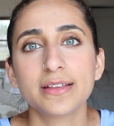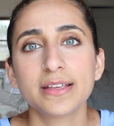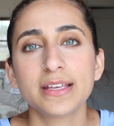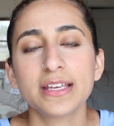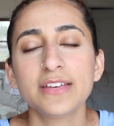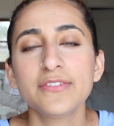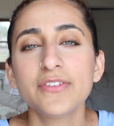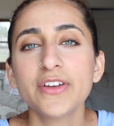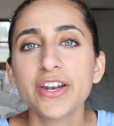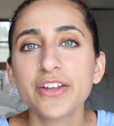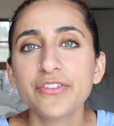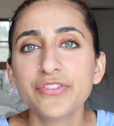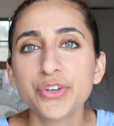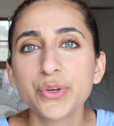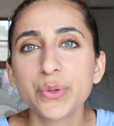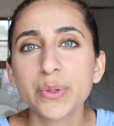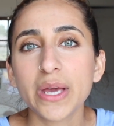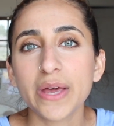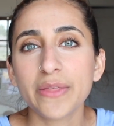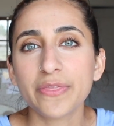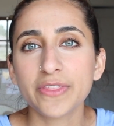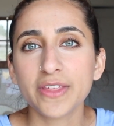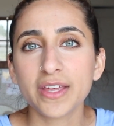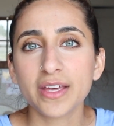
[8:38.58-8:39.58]
even if you
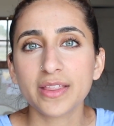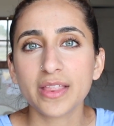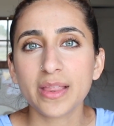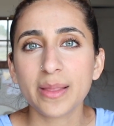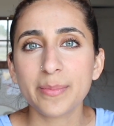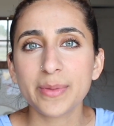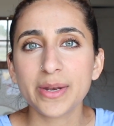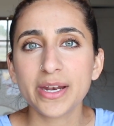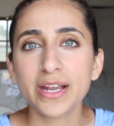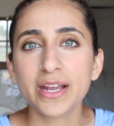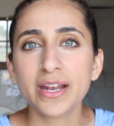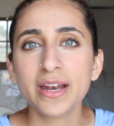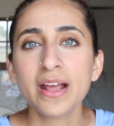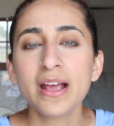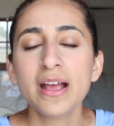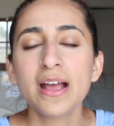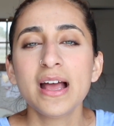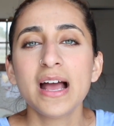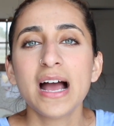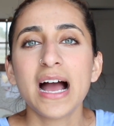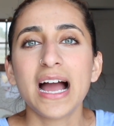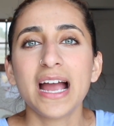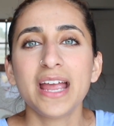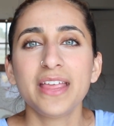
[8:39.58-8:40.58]
get the unlimited,
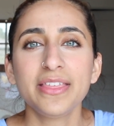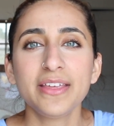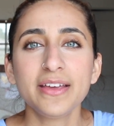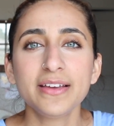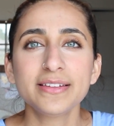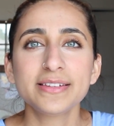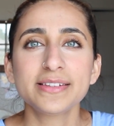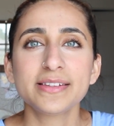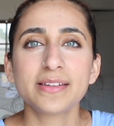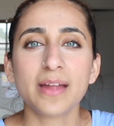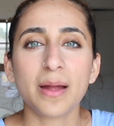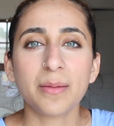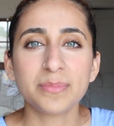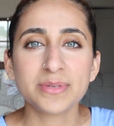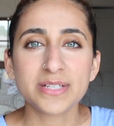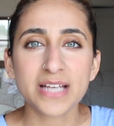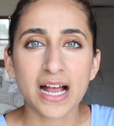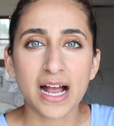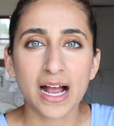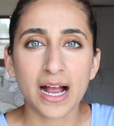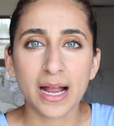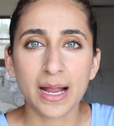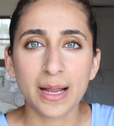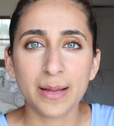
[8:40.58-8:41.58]
I think
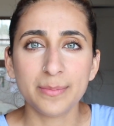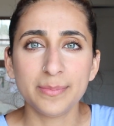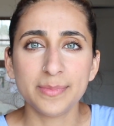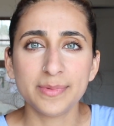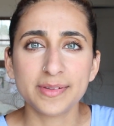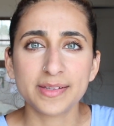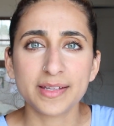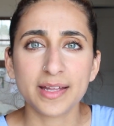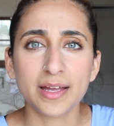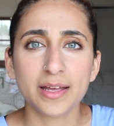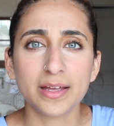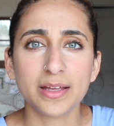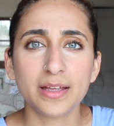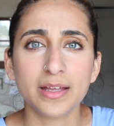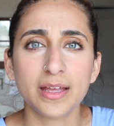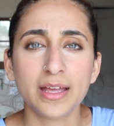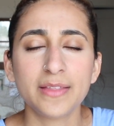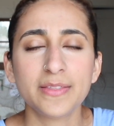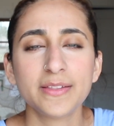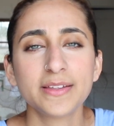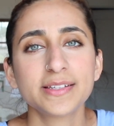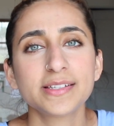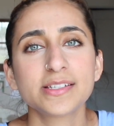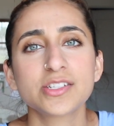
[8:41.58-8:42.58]
sometimes,
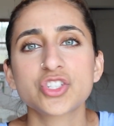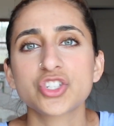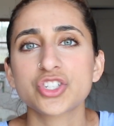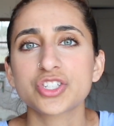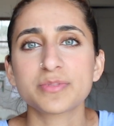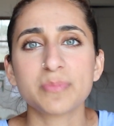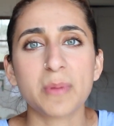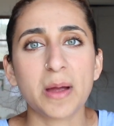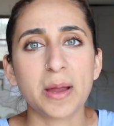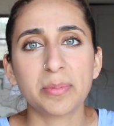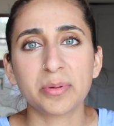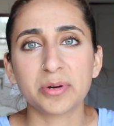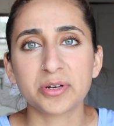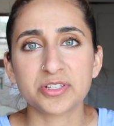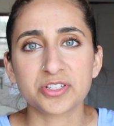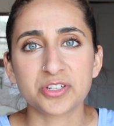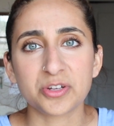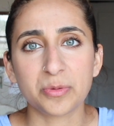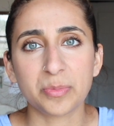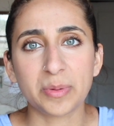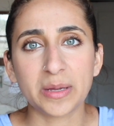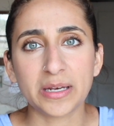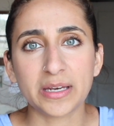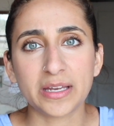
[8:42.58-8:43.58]
and this is just my
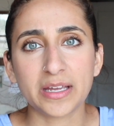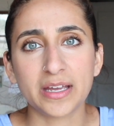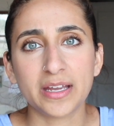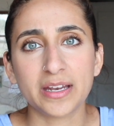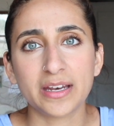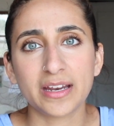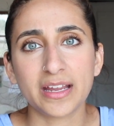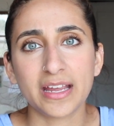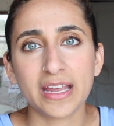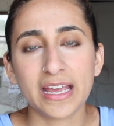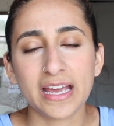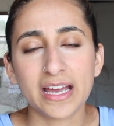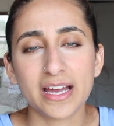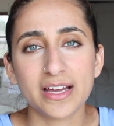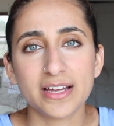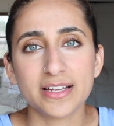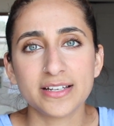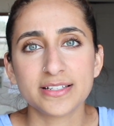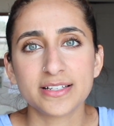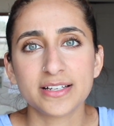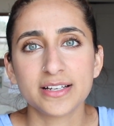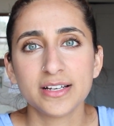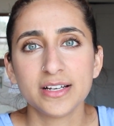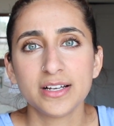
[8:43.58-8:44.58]
personal opinion
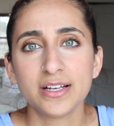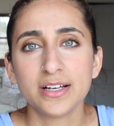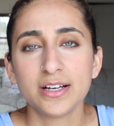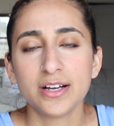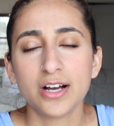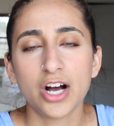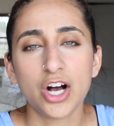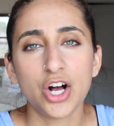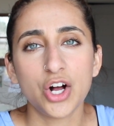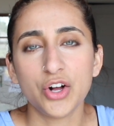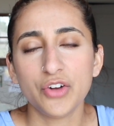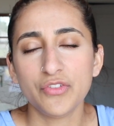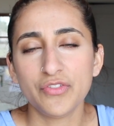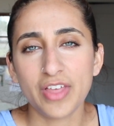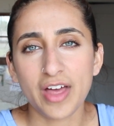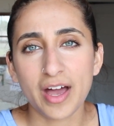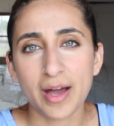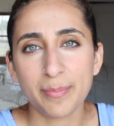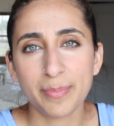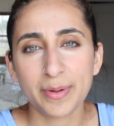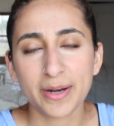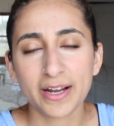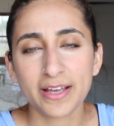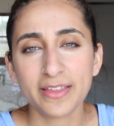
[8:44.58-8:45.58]
and all of
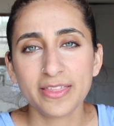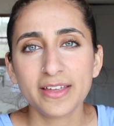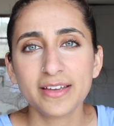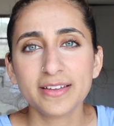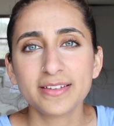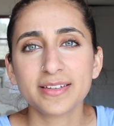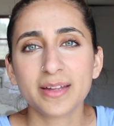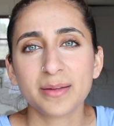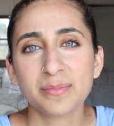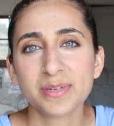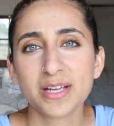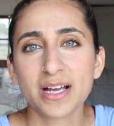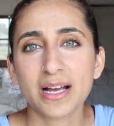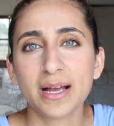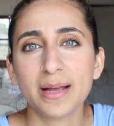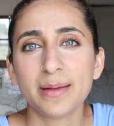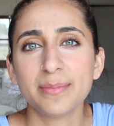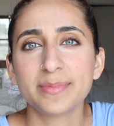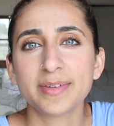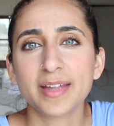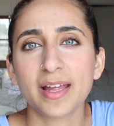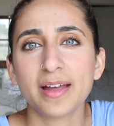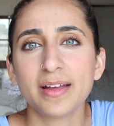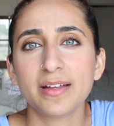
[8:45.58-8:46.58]
that, but I think
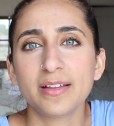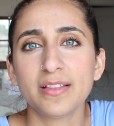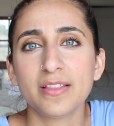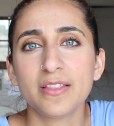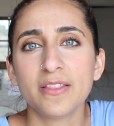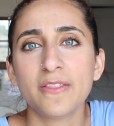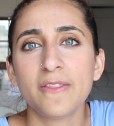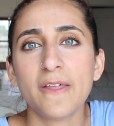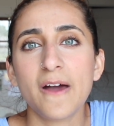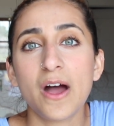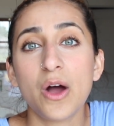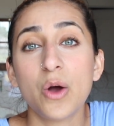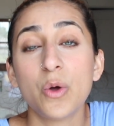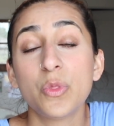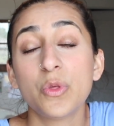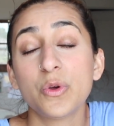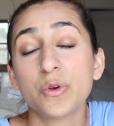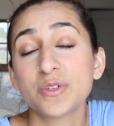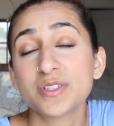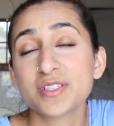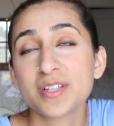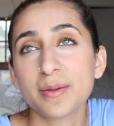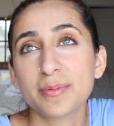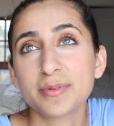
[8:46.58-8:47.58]
sometimes that
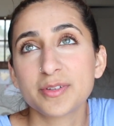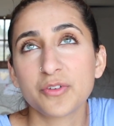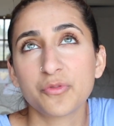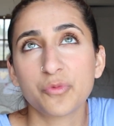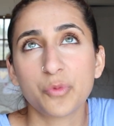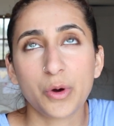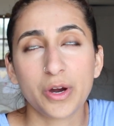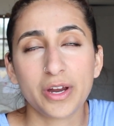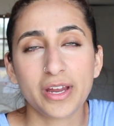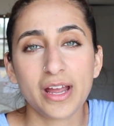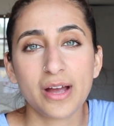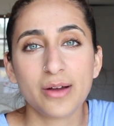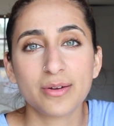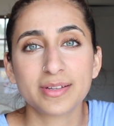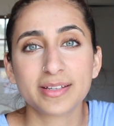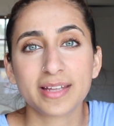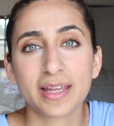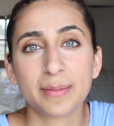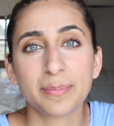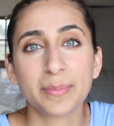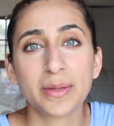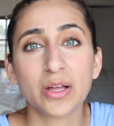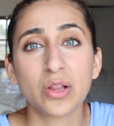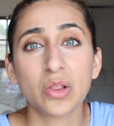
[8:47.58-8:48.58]
those types of
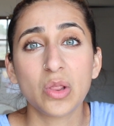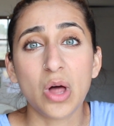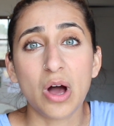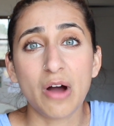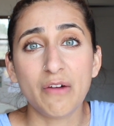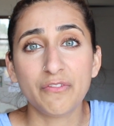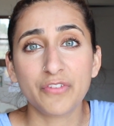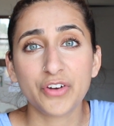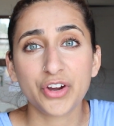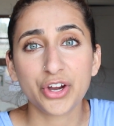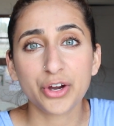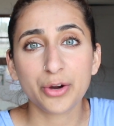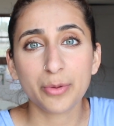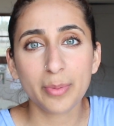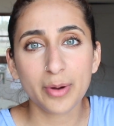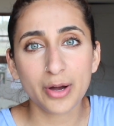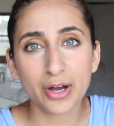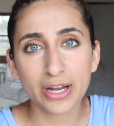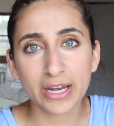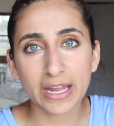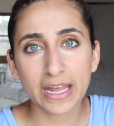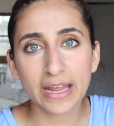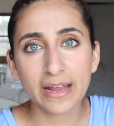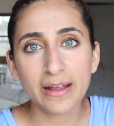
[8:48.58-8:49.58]
workouts can be a lot for your
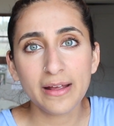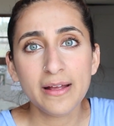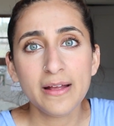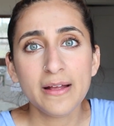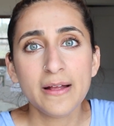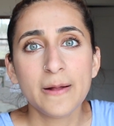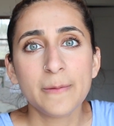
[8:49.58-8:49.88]
body,